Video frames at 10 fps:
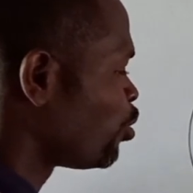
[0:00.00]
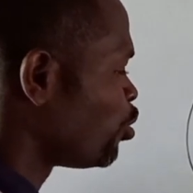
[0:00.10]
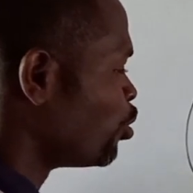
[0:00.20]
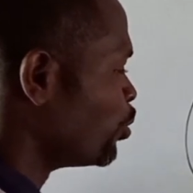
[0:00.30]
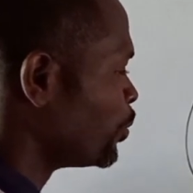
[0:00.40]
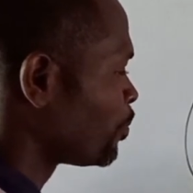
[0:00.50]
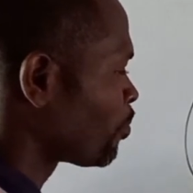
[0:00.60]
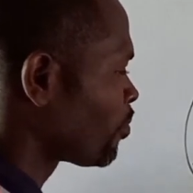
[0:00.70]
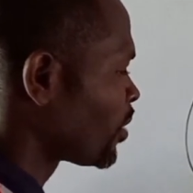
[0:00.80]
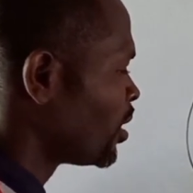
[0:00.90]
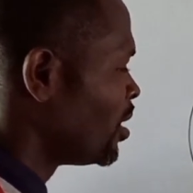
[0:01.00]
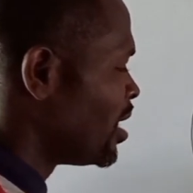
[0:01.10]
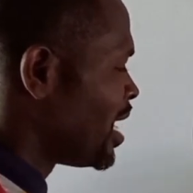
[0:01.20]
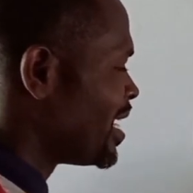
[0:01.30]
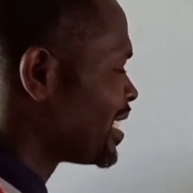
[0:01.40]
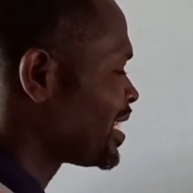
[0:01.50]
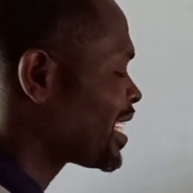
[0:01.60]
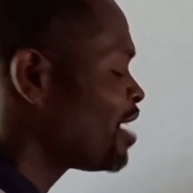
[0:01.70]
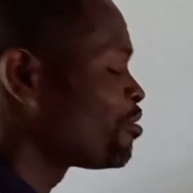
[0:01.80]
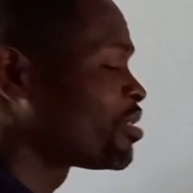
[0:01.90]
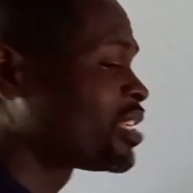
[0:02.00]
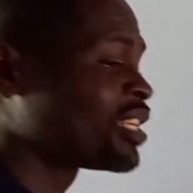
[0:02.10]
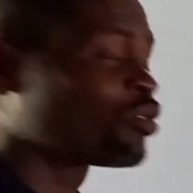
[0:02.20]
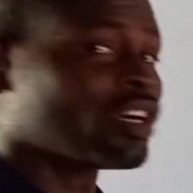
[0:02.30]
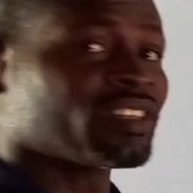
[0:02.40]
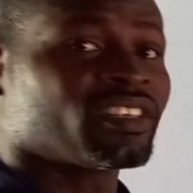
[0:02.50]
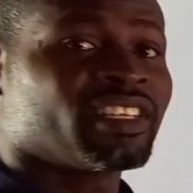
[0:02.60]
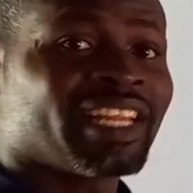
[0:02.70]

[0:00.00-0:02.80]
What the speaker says: 2. And the second rule says what?